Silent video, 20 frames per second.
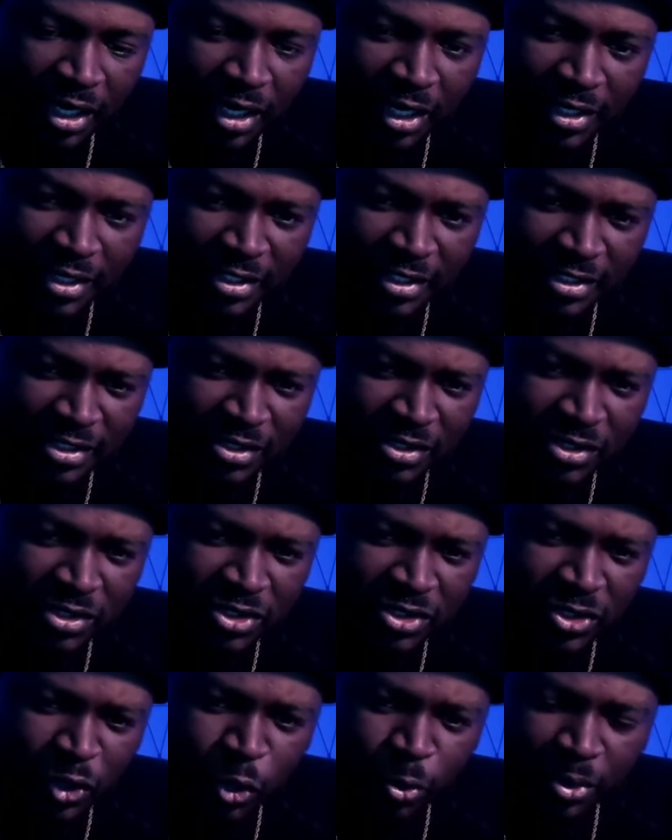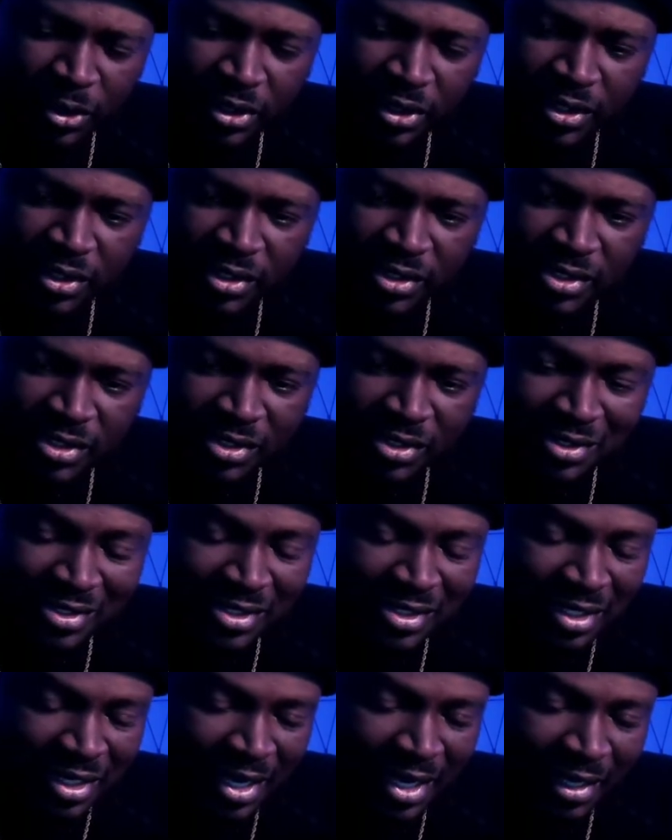this soapiness,
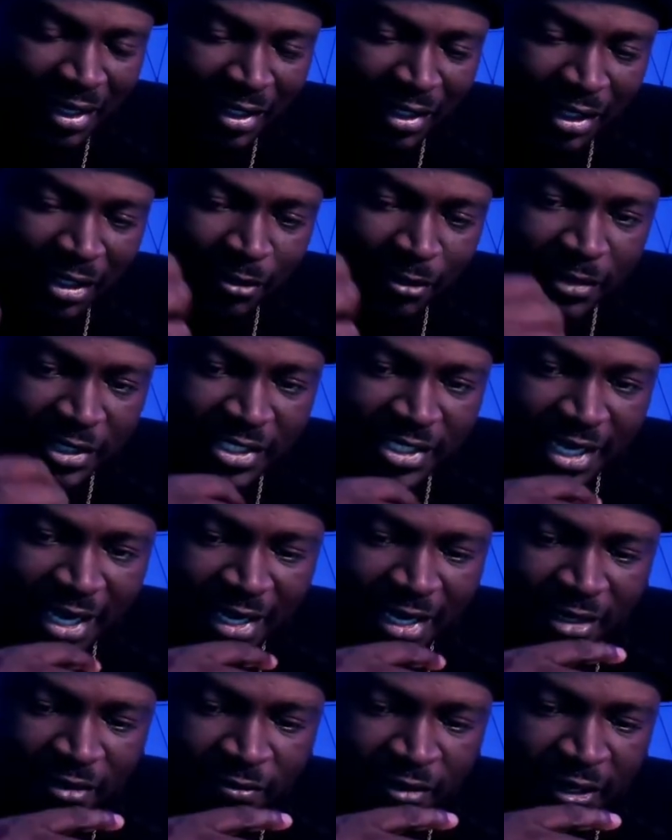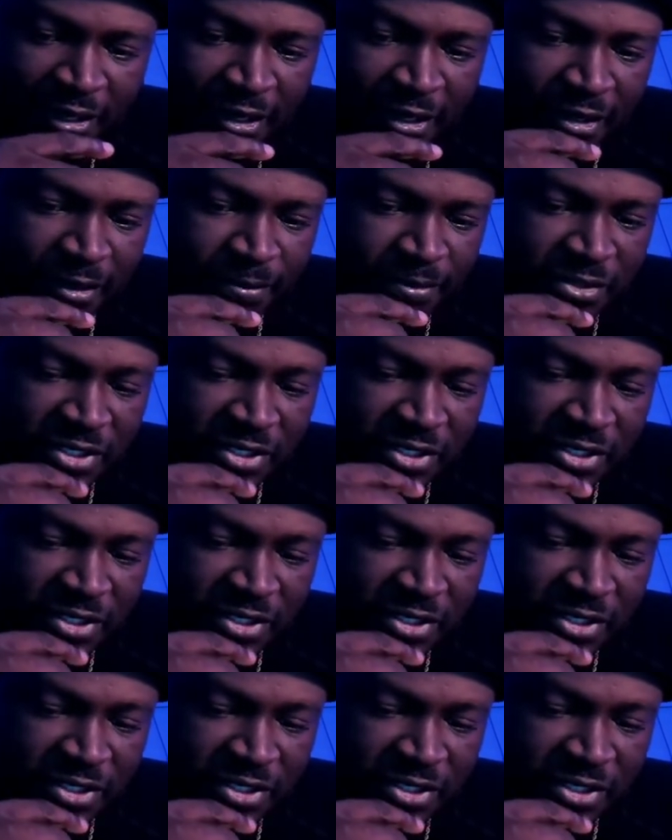slightly metallic vibe,